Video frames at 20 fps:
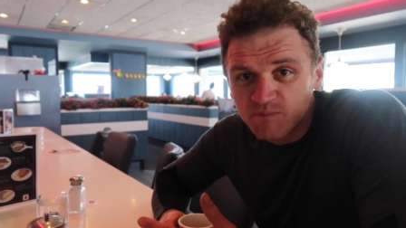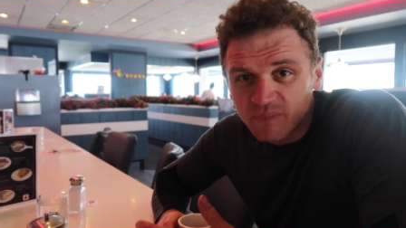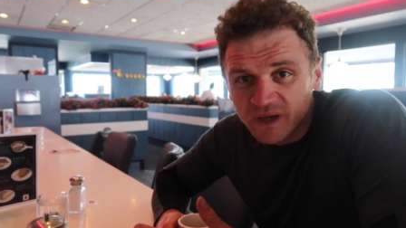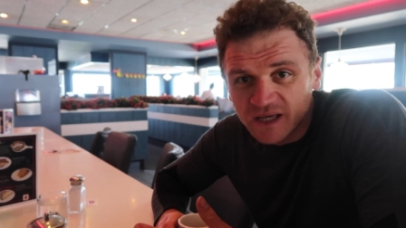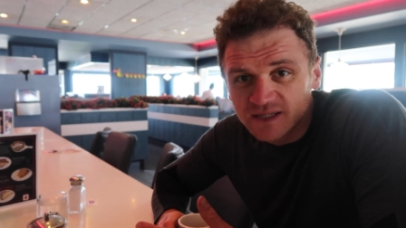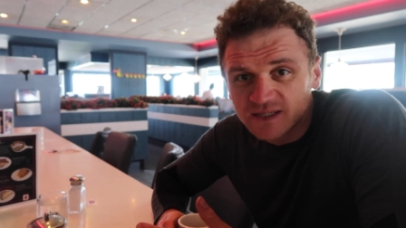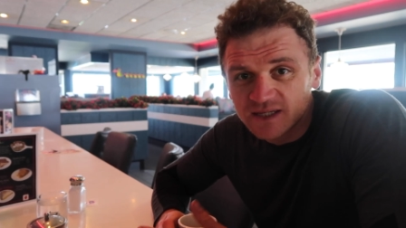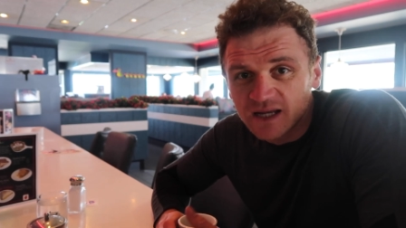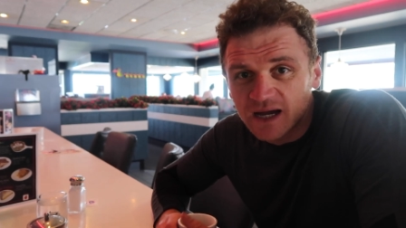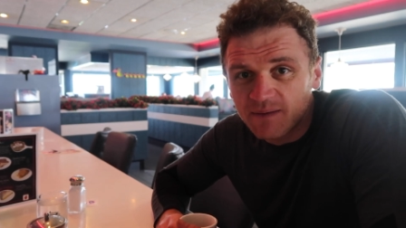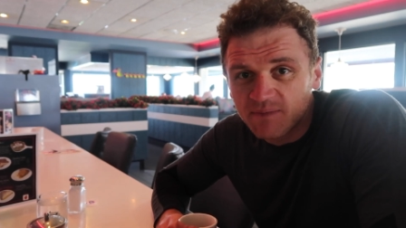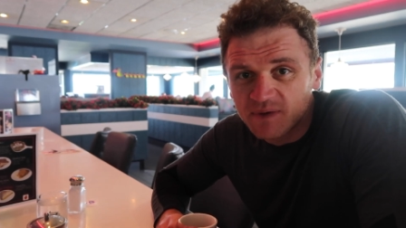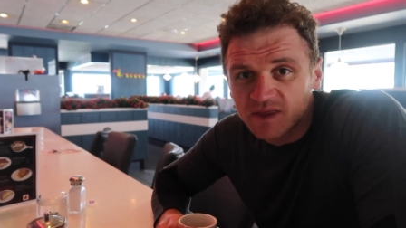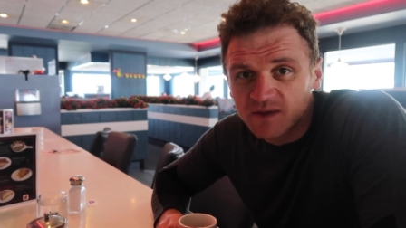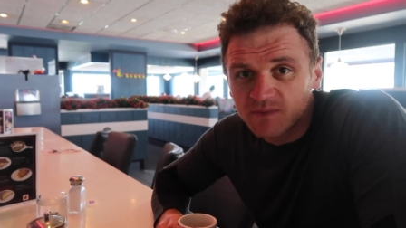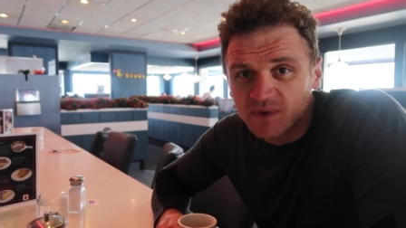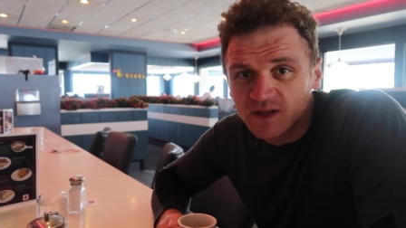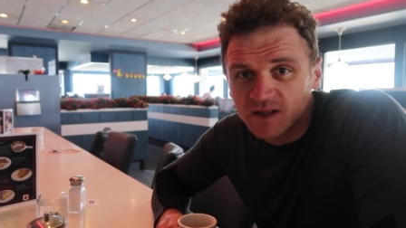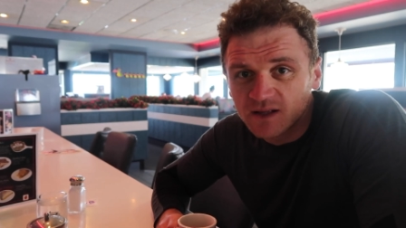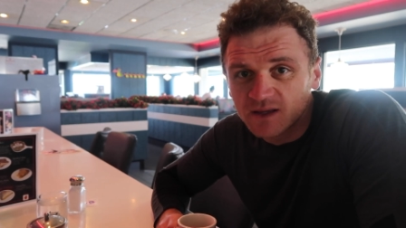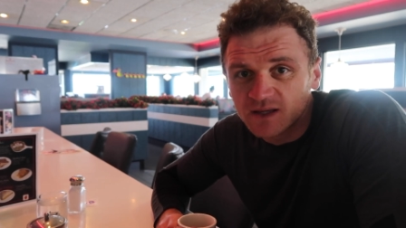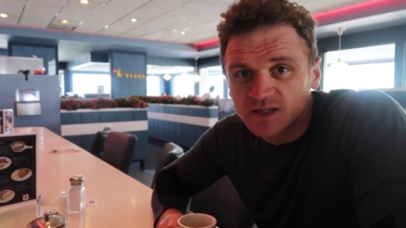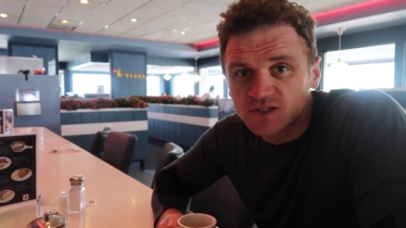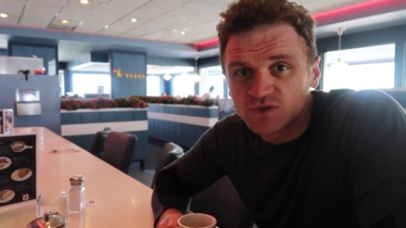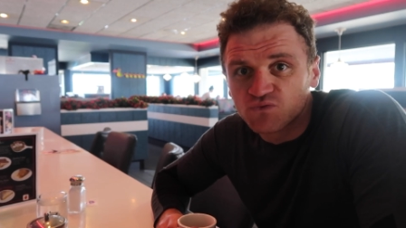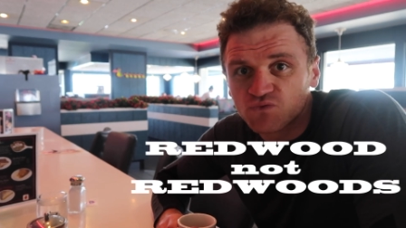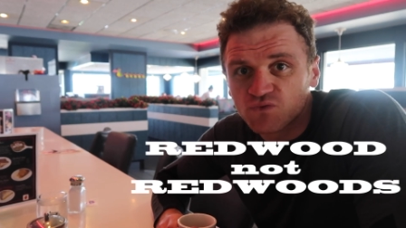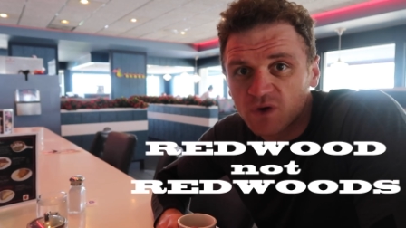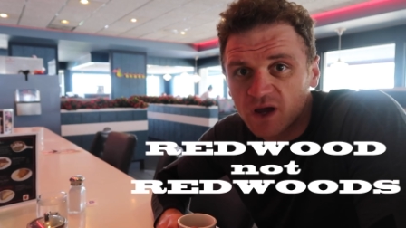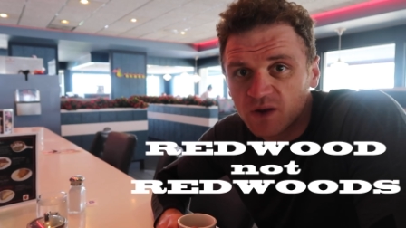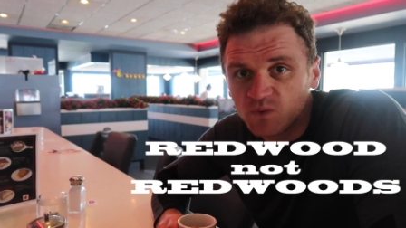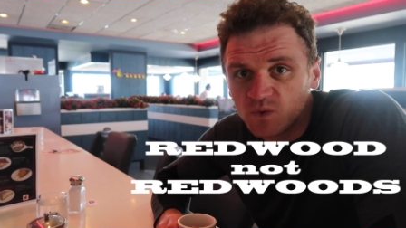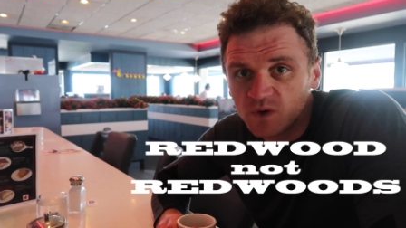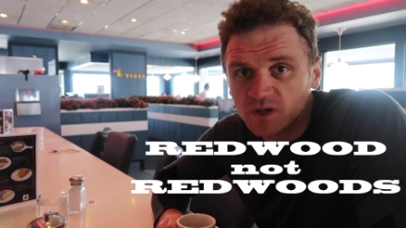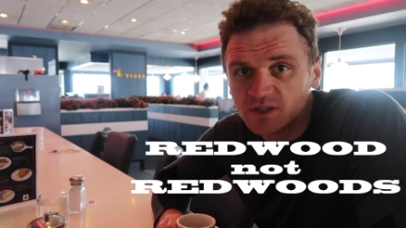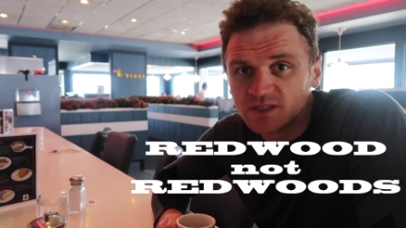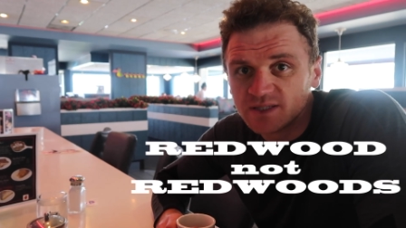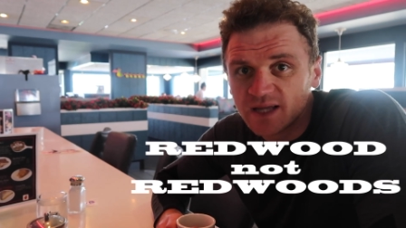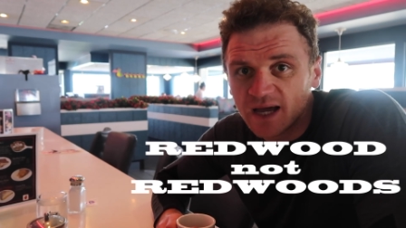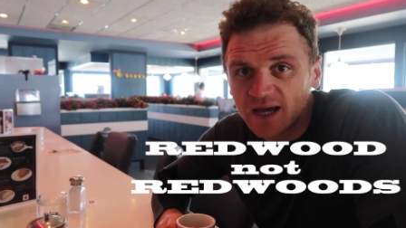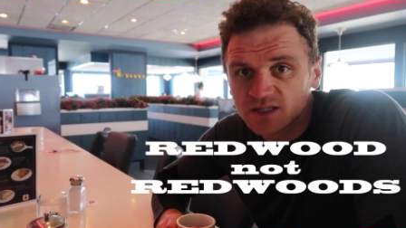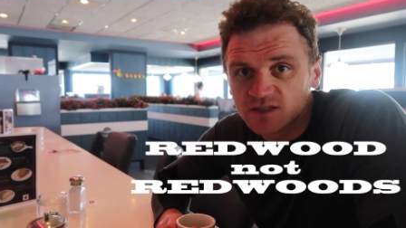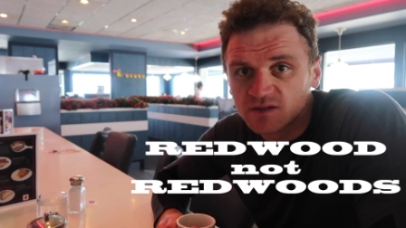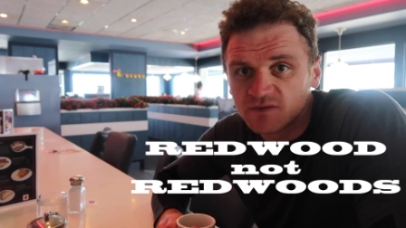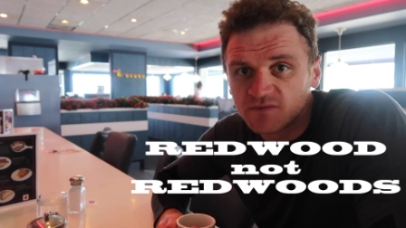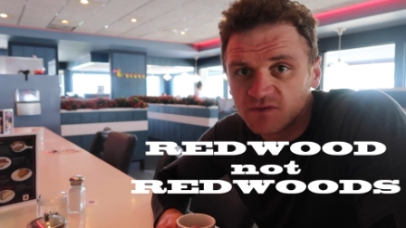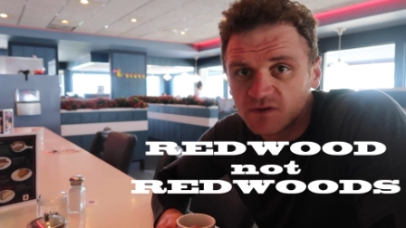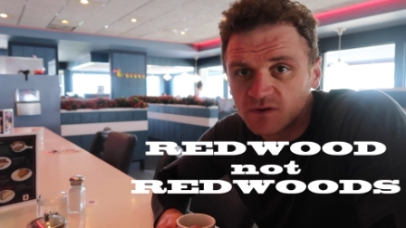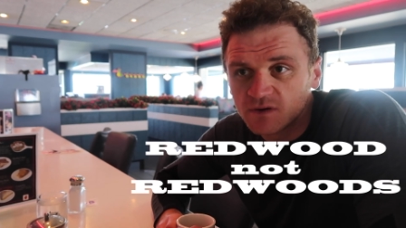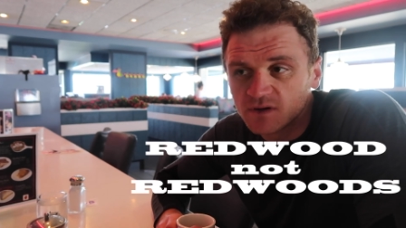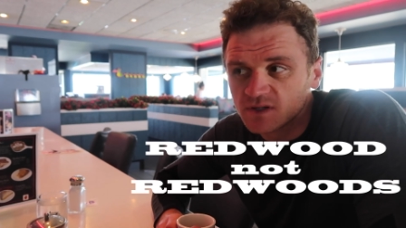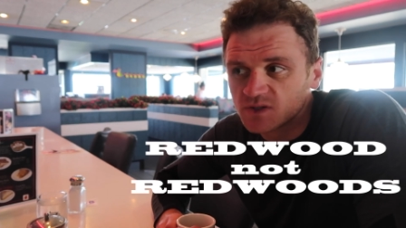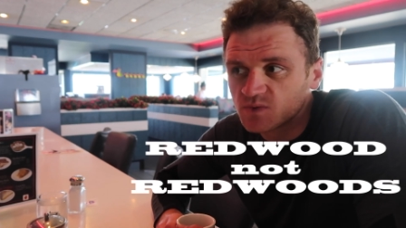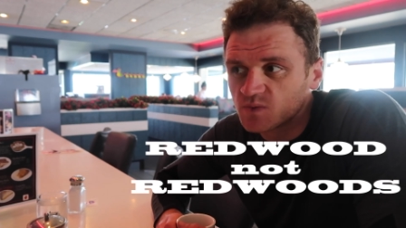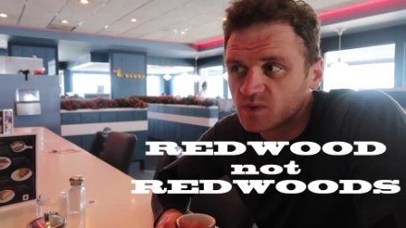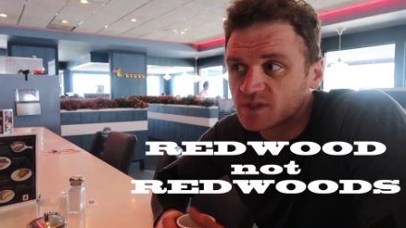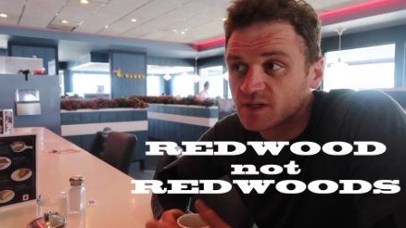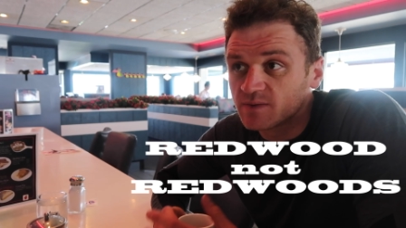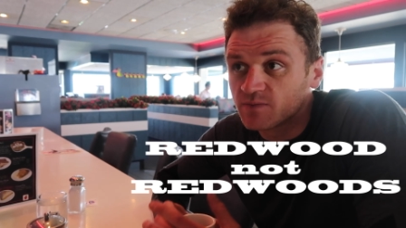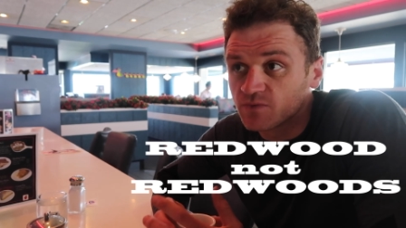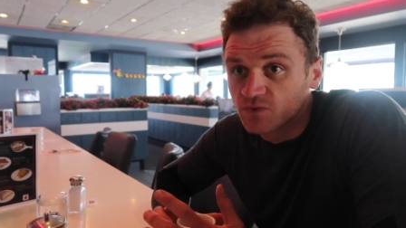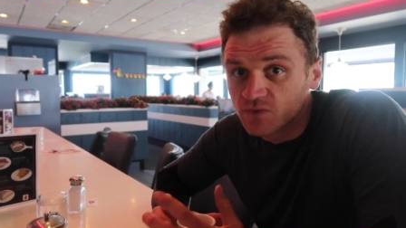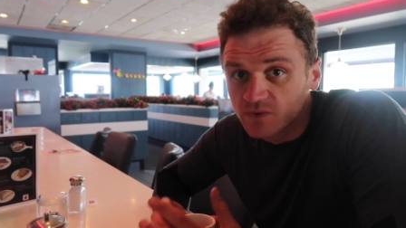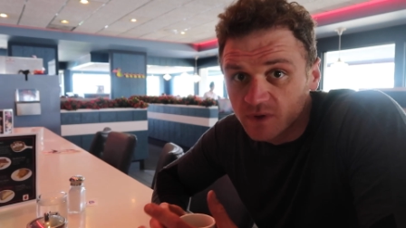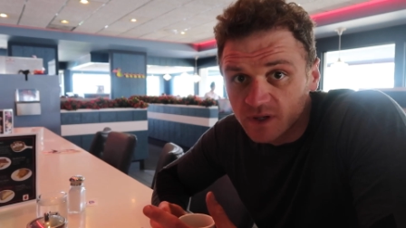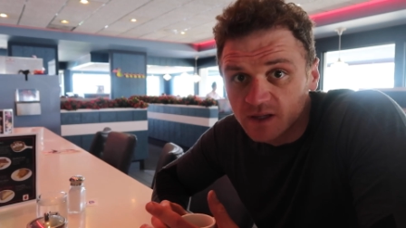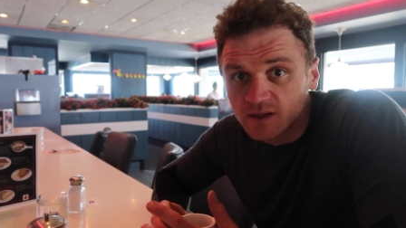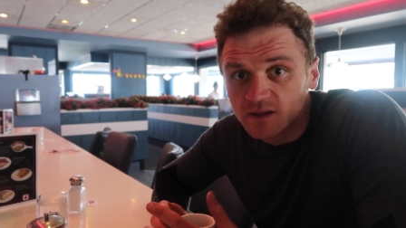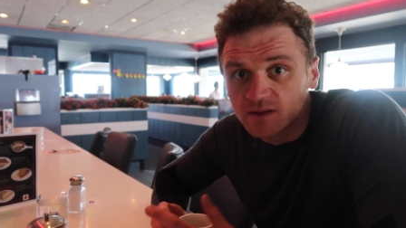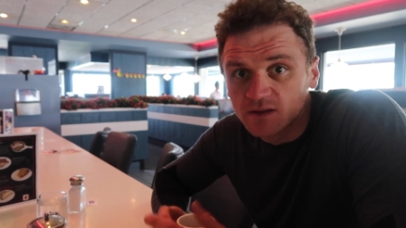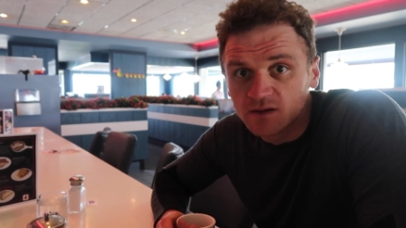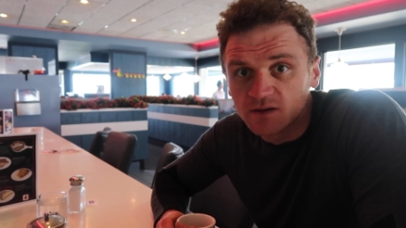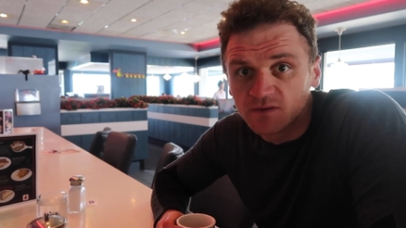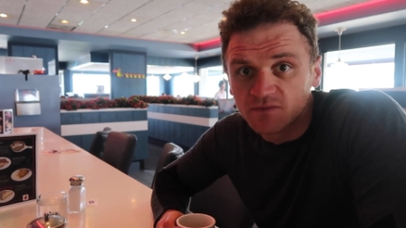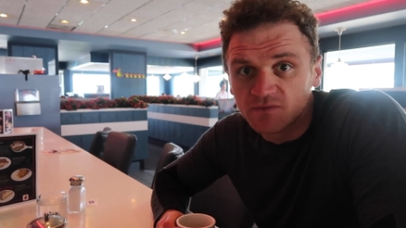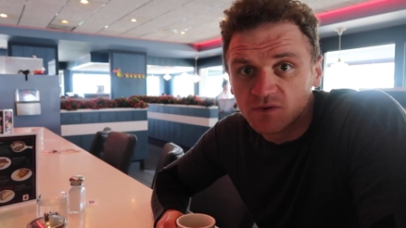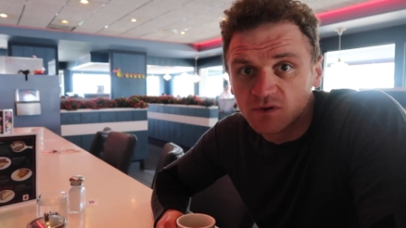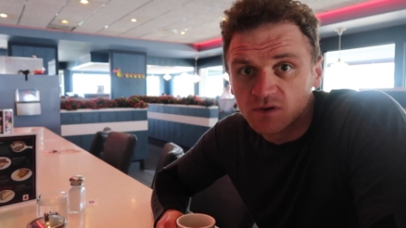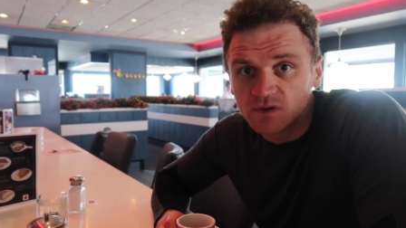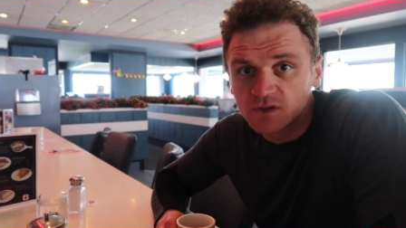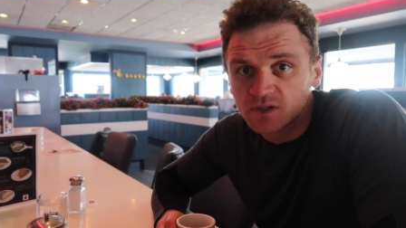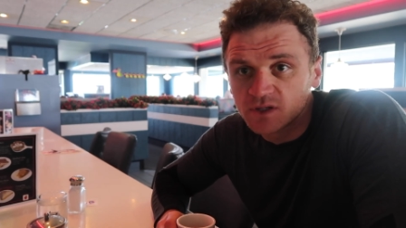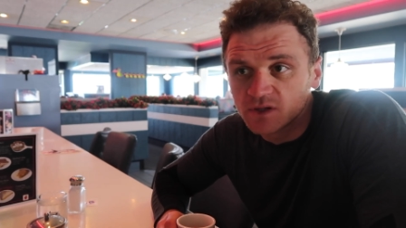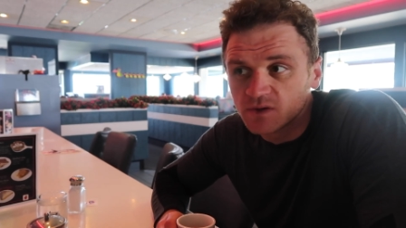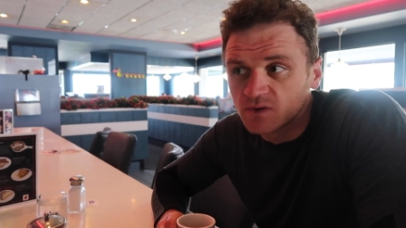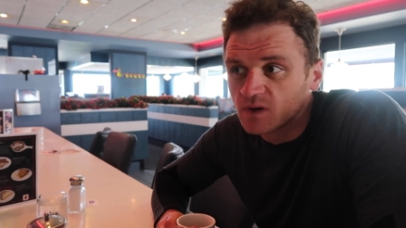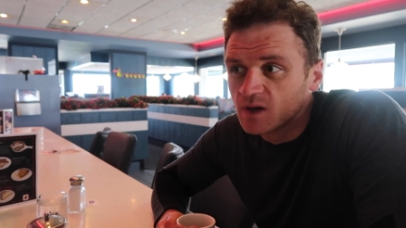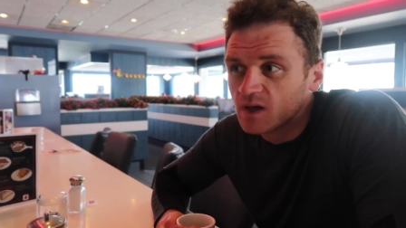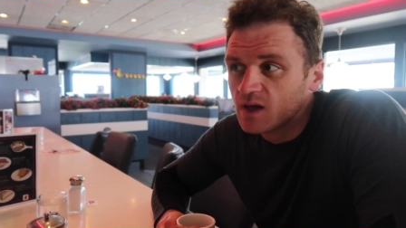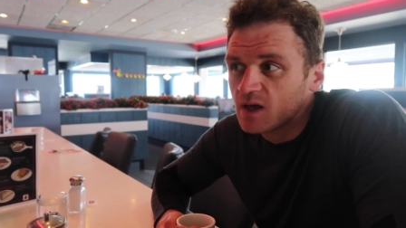Big stop in the middle is Redwoods National Forest, which I'm really looking forward to.